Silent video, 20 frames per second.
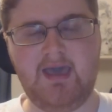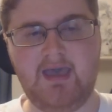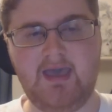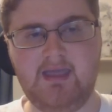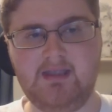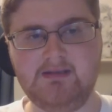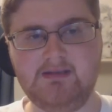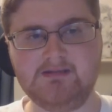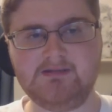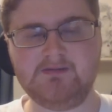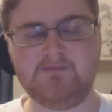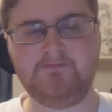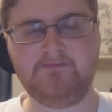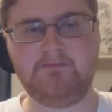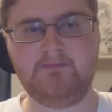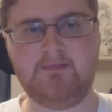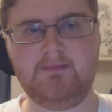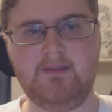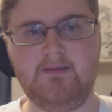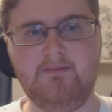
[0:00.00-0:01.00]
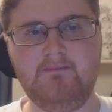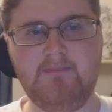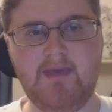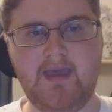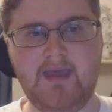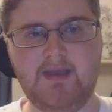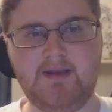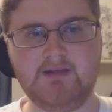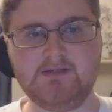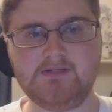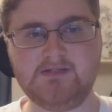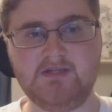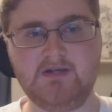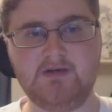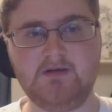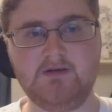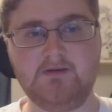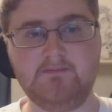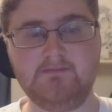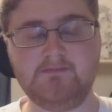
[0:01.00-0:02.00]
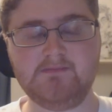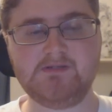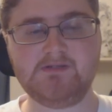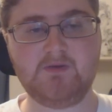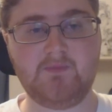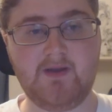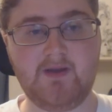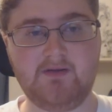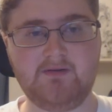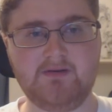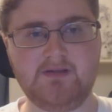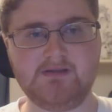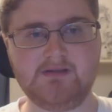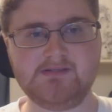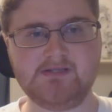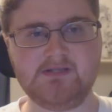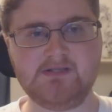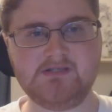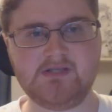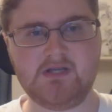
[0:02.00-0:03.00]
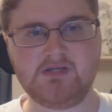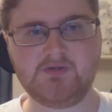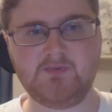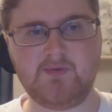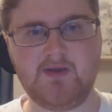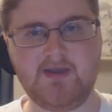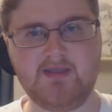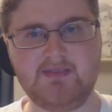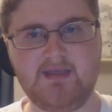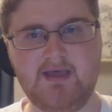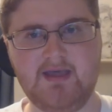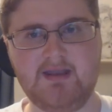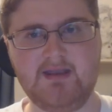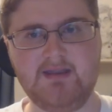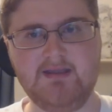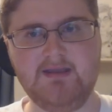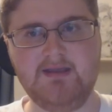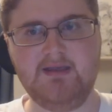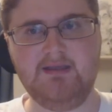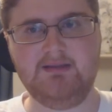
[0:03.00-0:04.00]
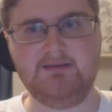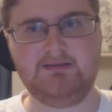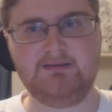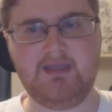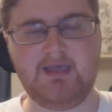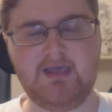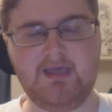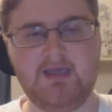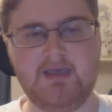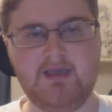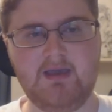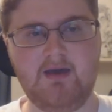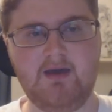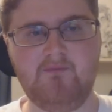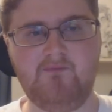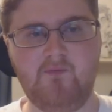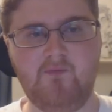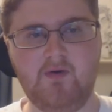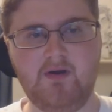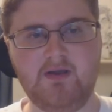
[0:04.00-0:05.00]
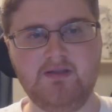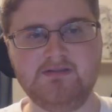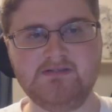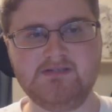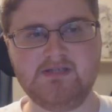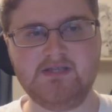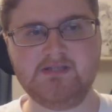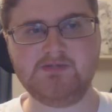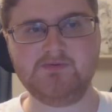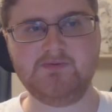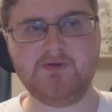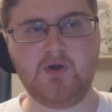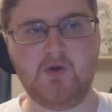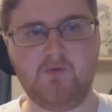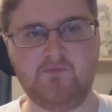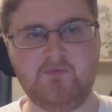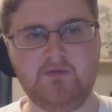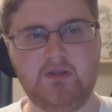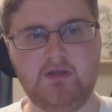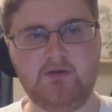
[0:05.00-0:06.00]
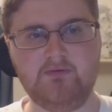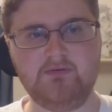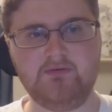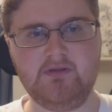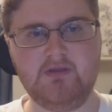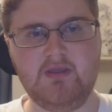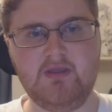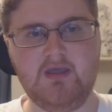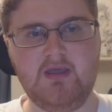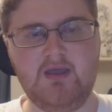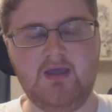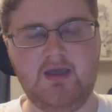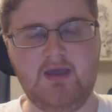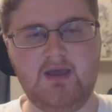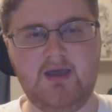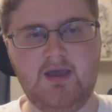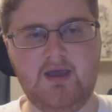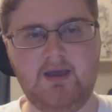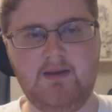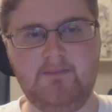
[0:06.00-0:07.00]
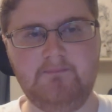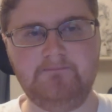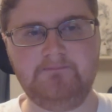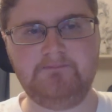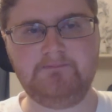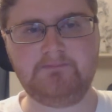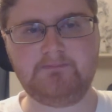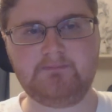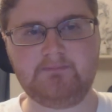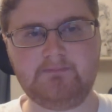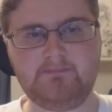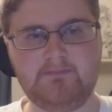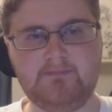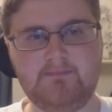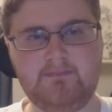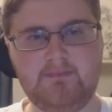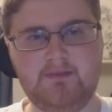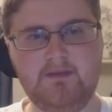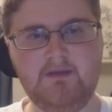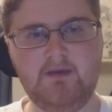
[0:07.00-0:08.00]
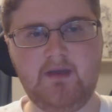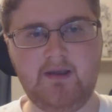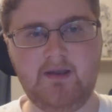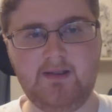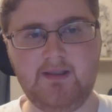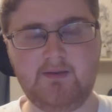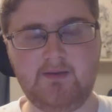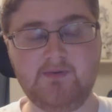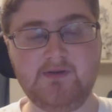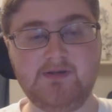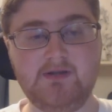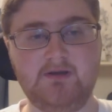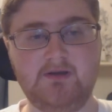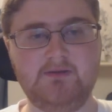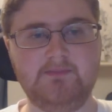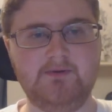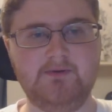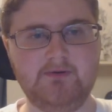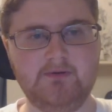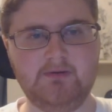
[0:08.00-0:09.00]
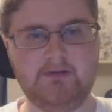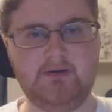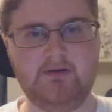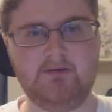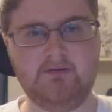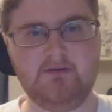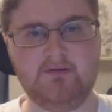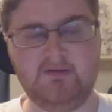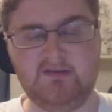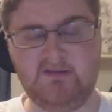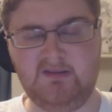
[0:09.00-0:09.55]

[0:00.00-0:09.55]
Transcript: and manage their surroundings in such a way that they avoid sensory overload, um, kind of like we talked about earlier.